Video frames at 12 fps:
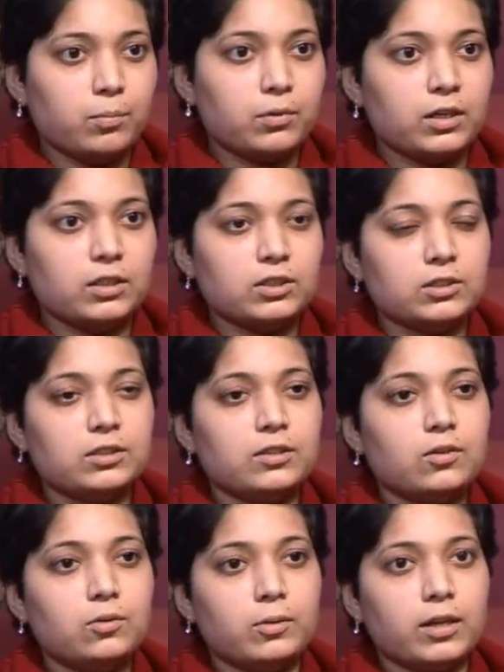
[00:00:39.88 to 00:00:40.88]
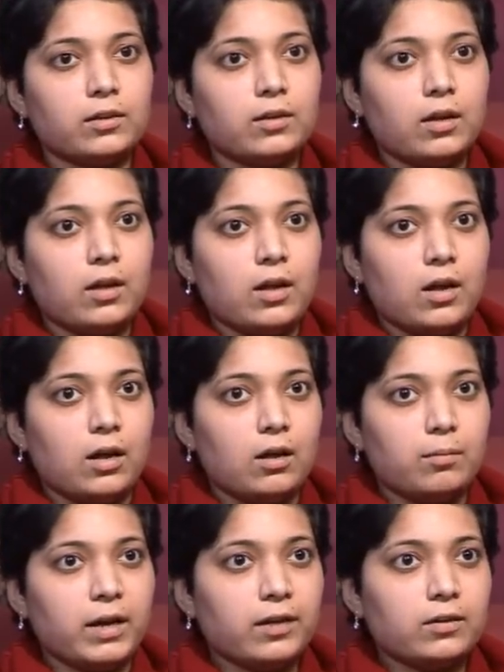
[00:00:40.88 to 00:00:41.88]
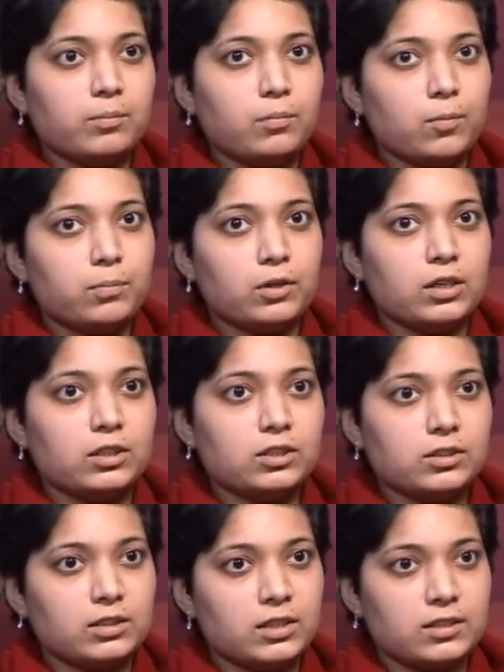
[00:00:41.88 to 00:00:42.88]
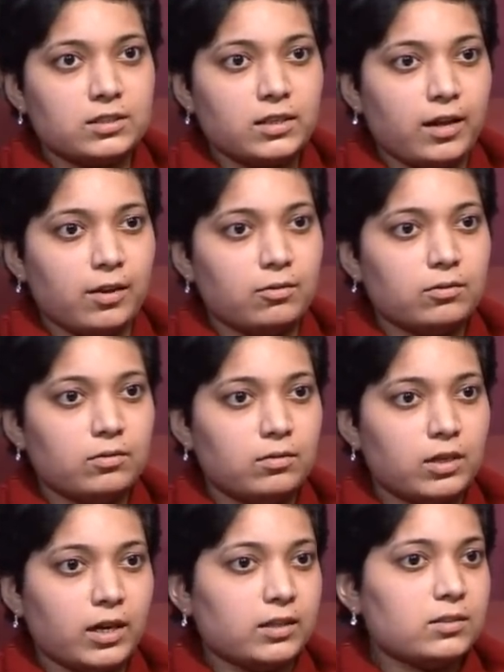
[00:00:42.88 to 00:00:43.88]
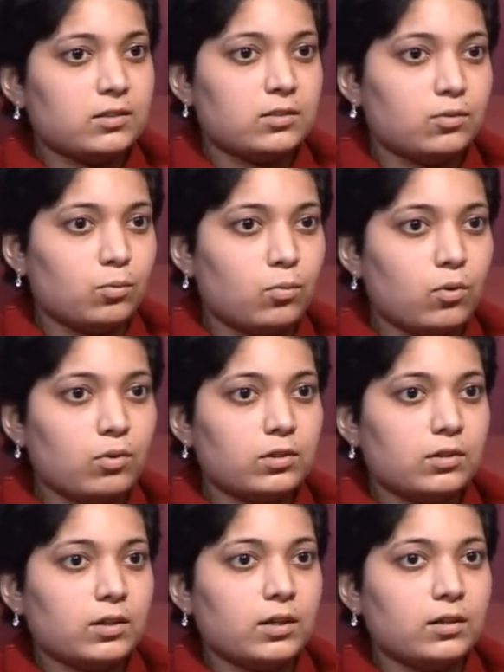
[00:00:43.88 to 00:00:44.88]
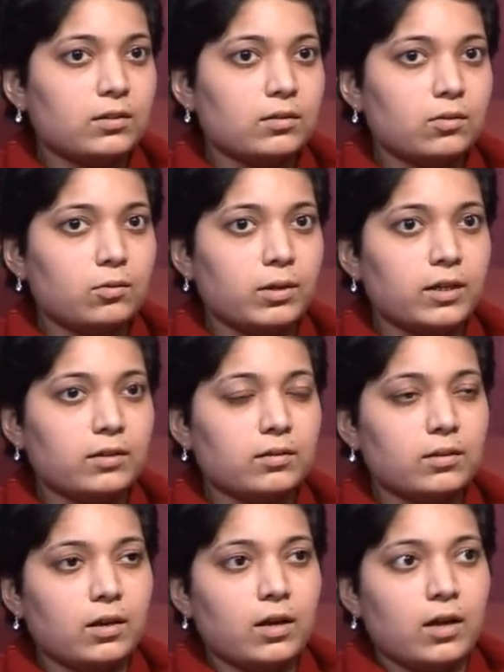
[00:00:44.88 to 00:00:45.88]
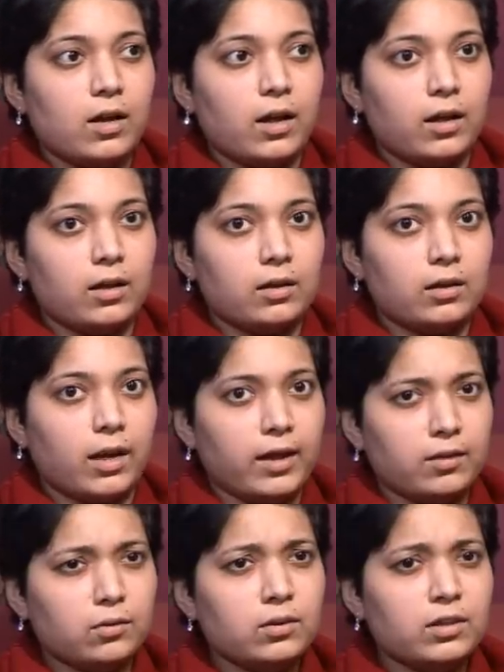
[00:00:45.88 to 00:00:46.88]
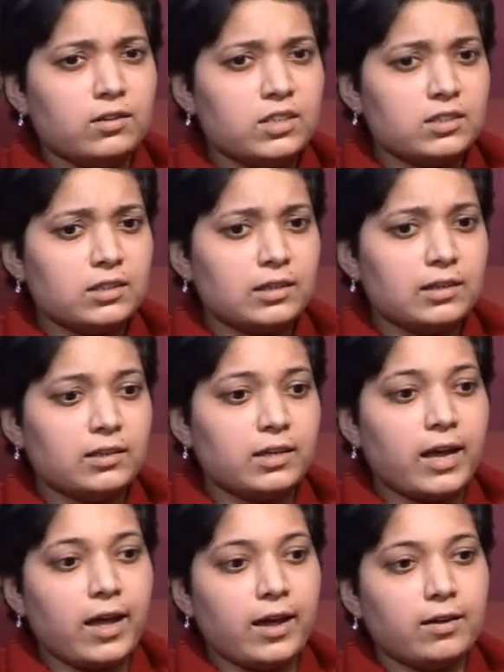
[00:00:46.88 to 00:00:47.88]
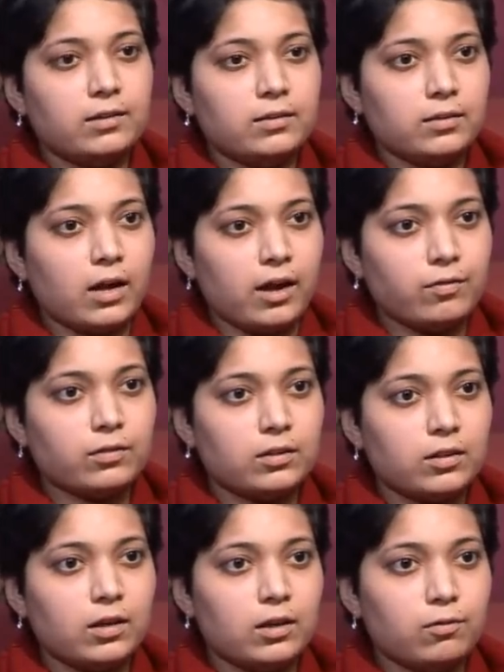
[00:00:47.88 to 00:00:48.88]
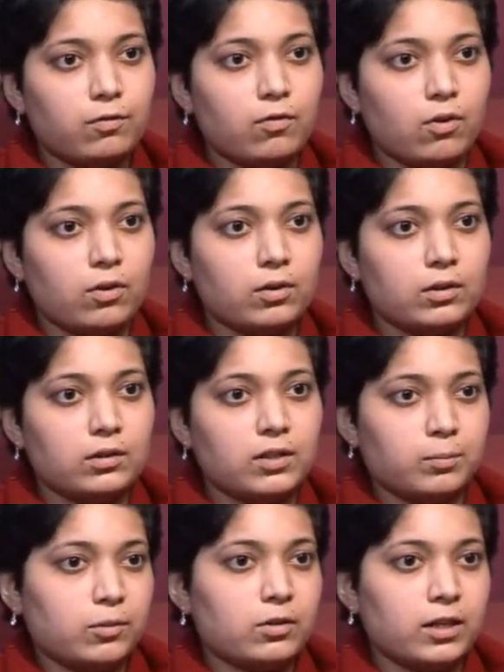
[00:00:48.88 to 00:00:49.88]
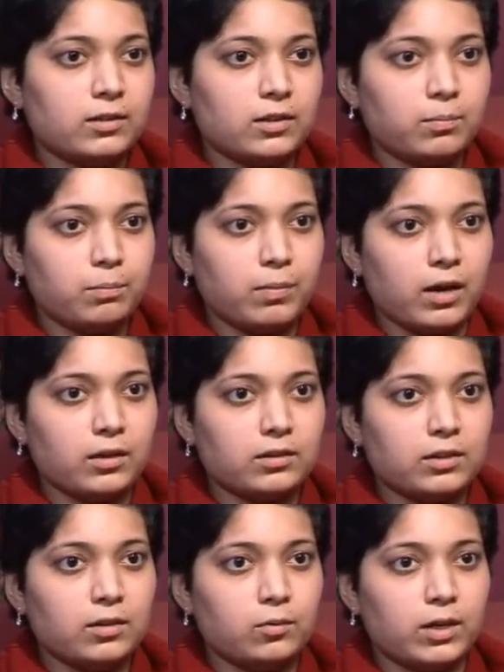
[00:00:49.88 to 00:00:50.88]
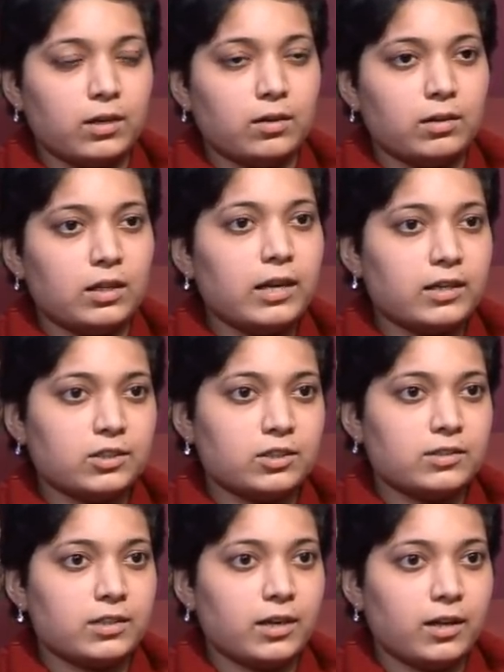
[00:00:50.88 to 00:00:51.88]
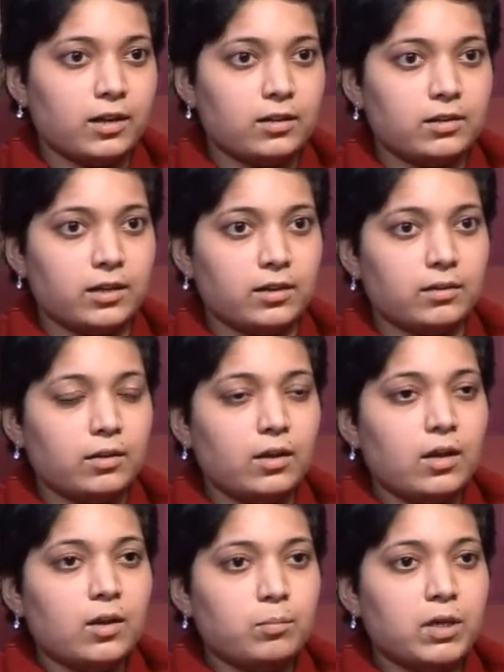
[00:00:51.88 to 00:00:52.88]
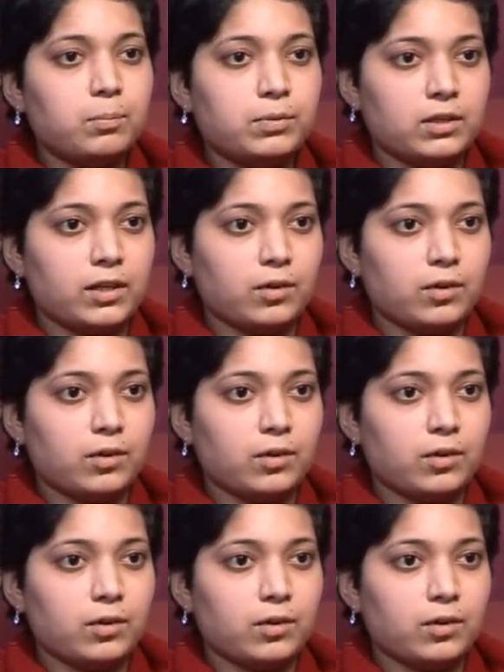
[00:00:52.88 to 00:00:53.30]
population in Kuwait. A migrant population doesn't have rights to vote in Kuwait. And only recently they had, after the Gulf War, a democratic party where elections are held and people